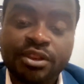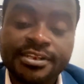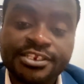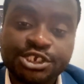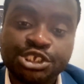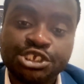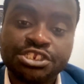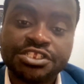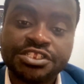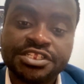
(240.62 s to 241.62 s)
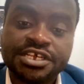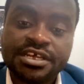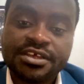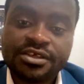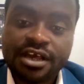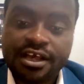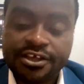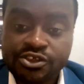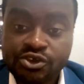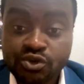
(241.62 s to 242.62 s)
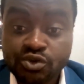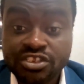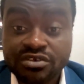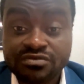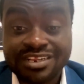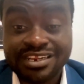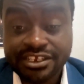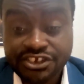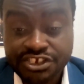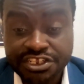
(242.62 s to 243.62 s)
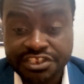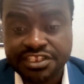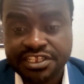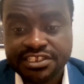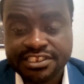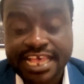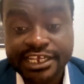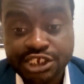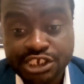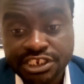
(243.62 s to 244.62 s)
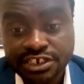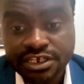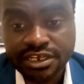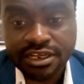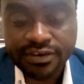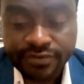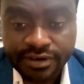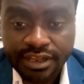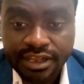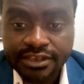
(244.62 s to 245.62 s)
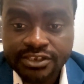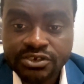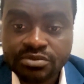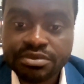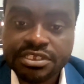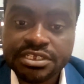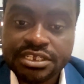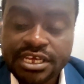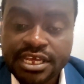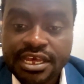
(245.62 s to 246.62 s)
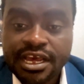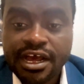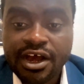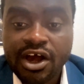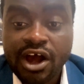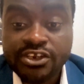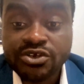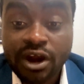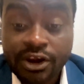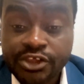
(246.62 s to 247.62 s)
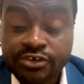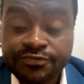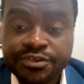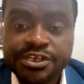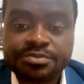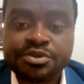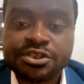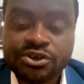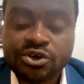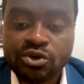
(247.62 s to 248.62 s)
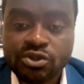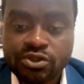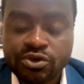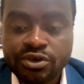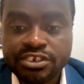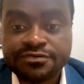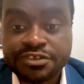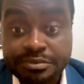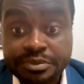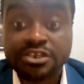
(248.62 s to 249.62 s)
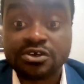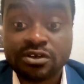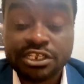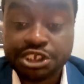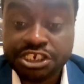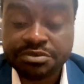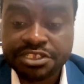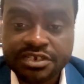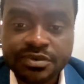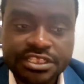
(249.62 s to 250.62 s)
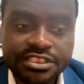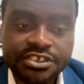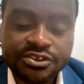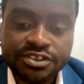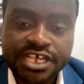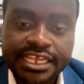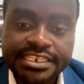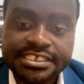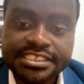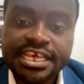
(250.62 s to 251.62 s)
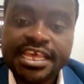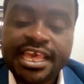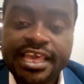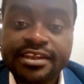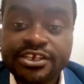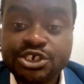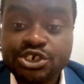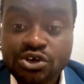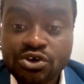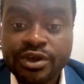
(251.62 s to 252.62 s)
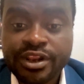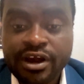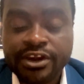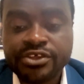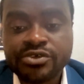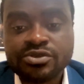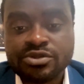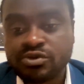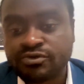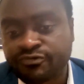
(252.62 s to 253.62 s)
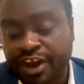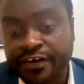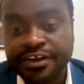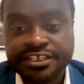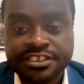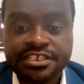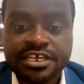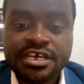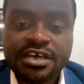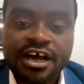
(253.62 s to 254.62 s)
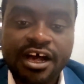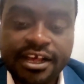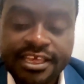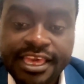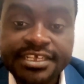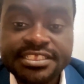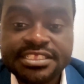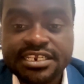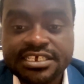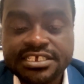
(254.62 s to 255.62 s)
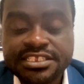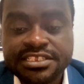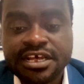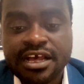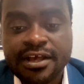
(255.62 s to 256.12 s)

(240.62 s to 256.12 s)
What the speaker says: politicians use religious sanctioning to argue for their political authority, for their political legitimacy within their societies. And I show and argue through various case studies